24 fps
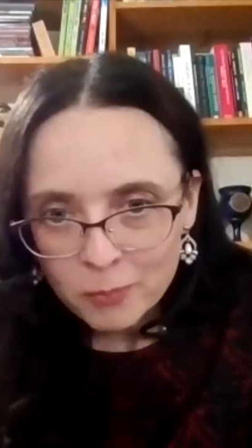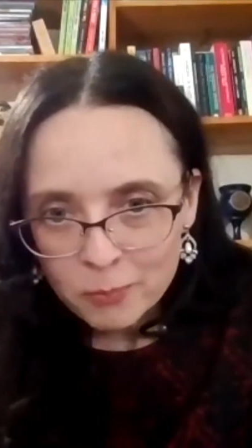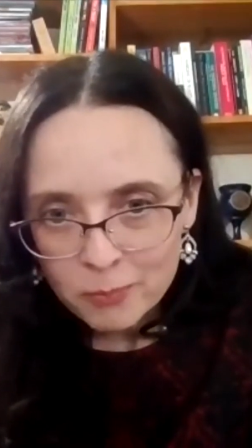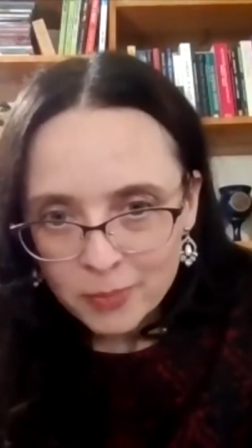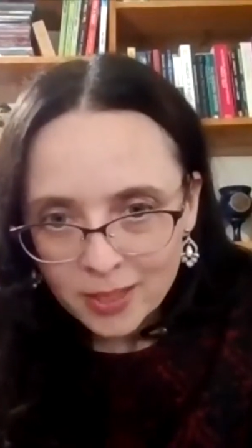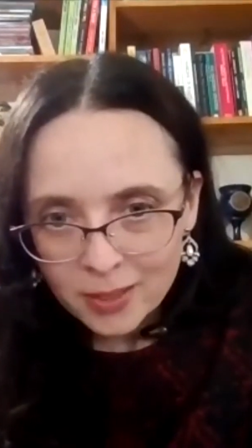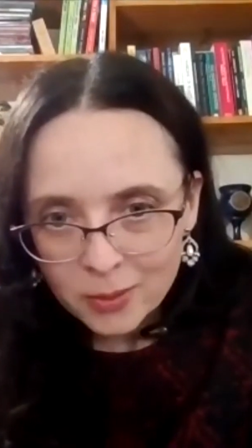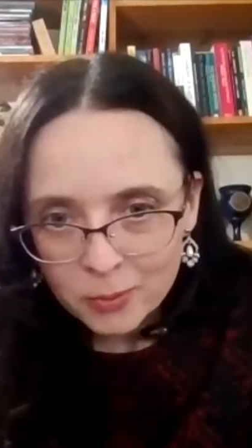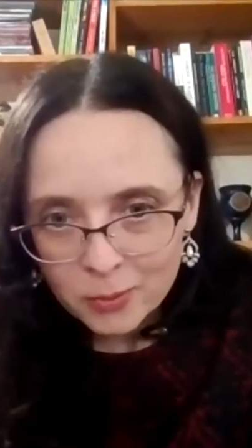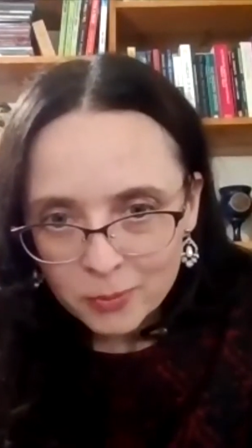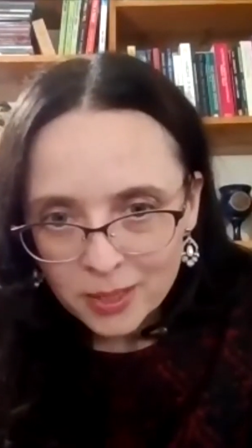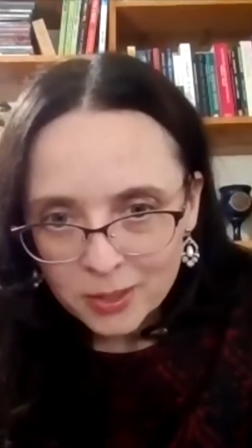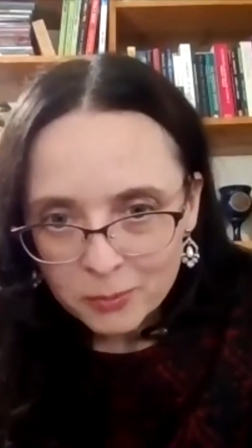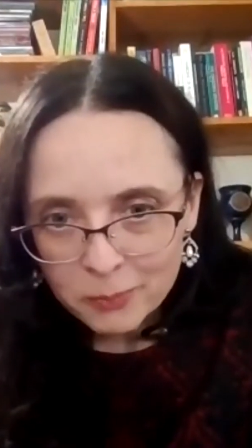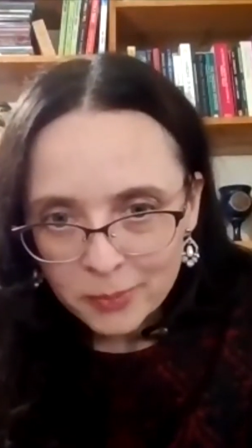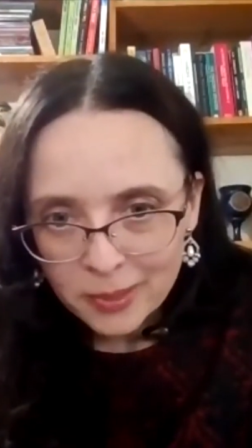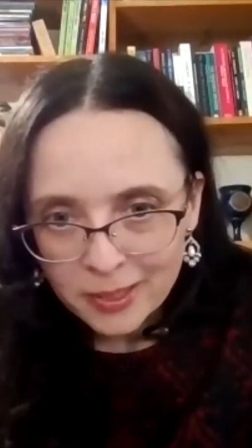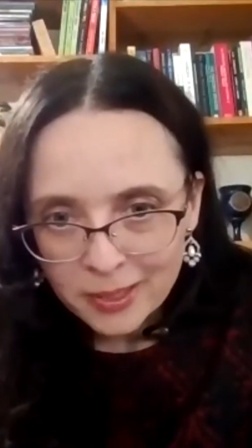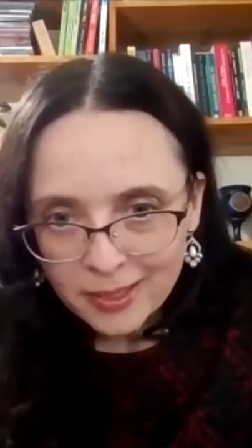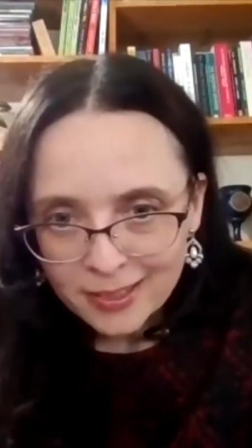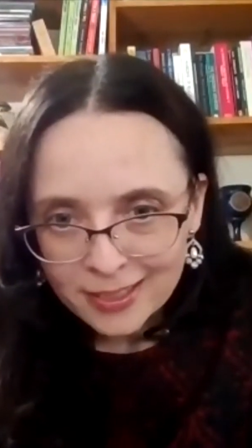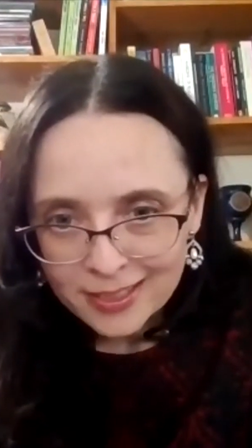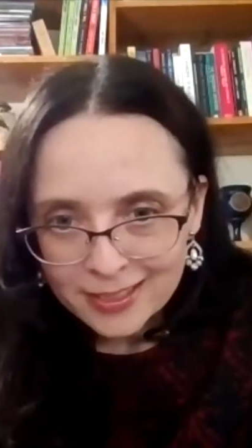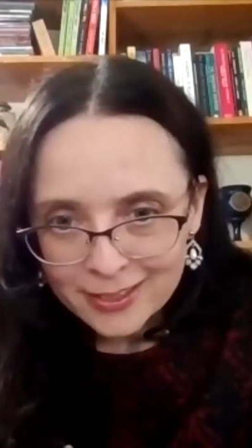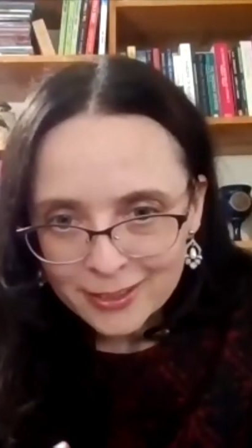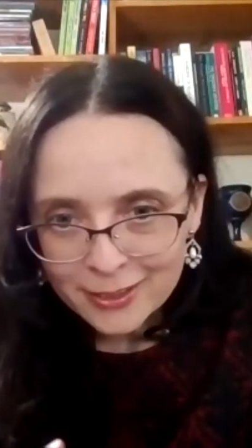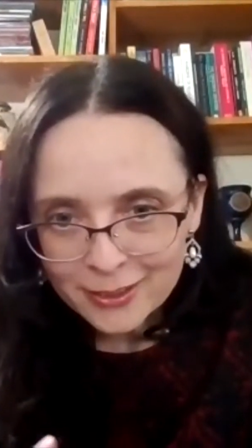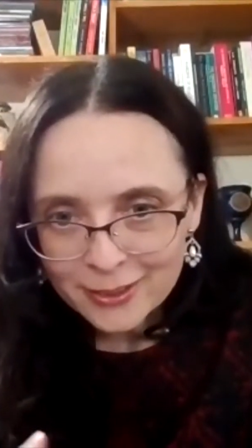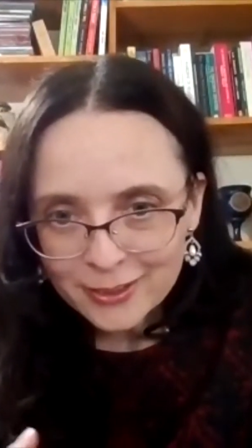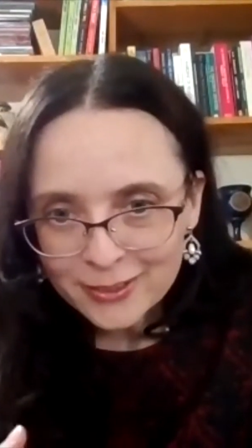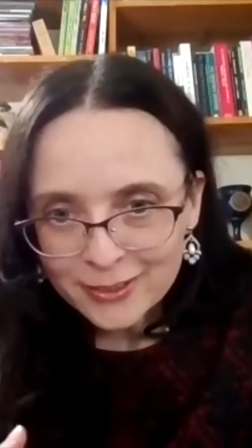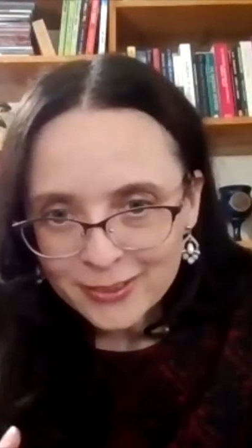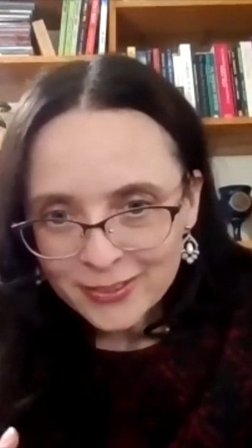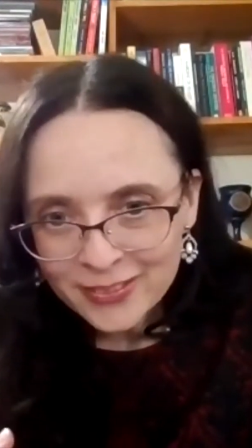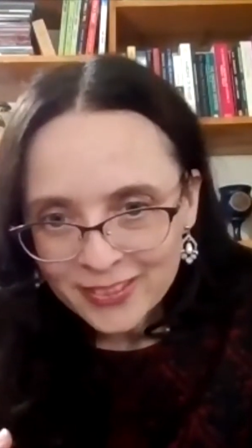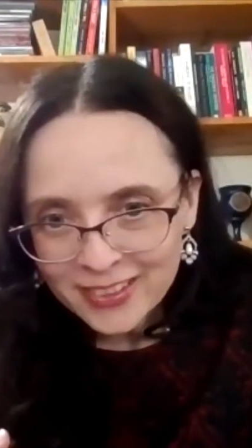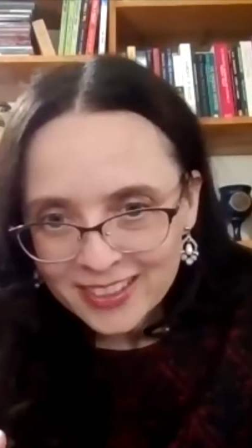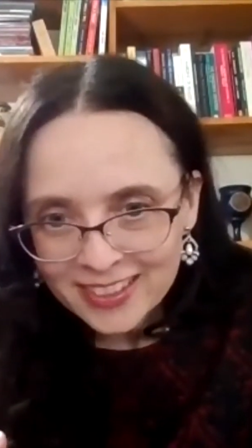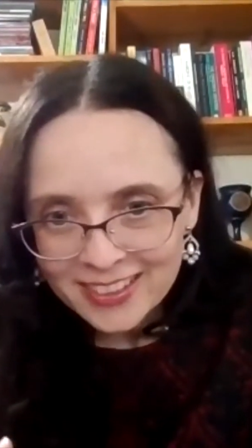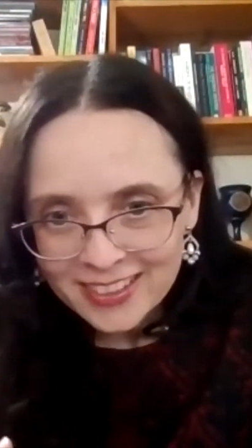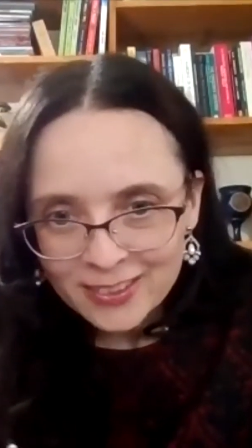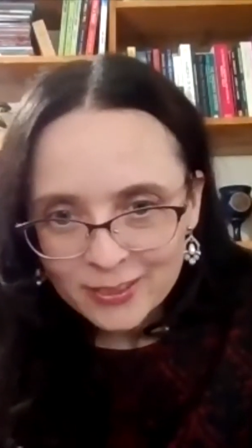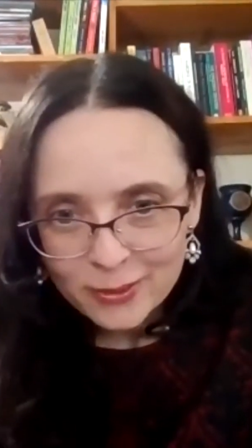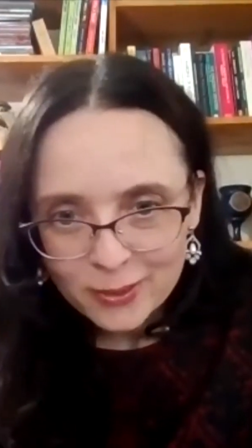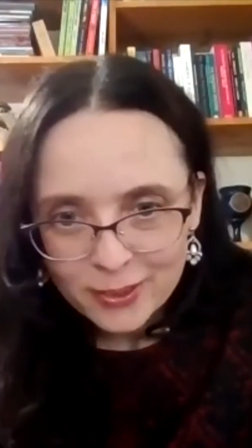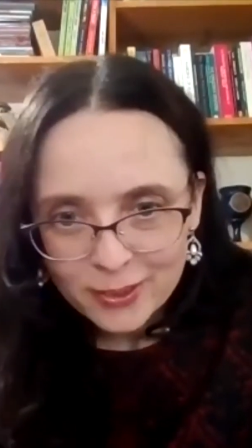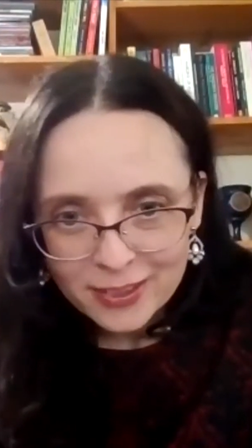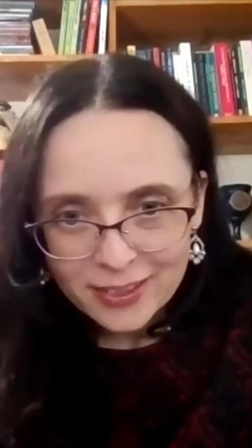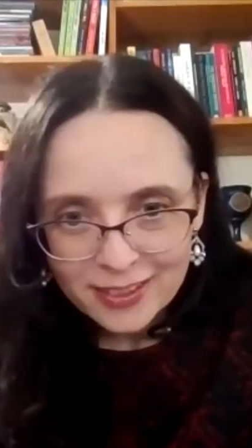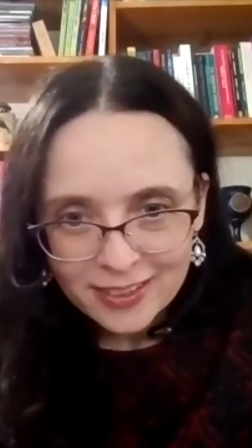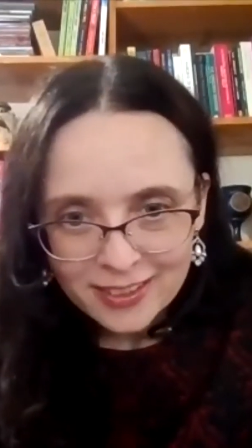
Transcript: big wheel behind you with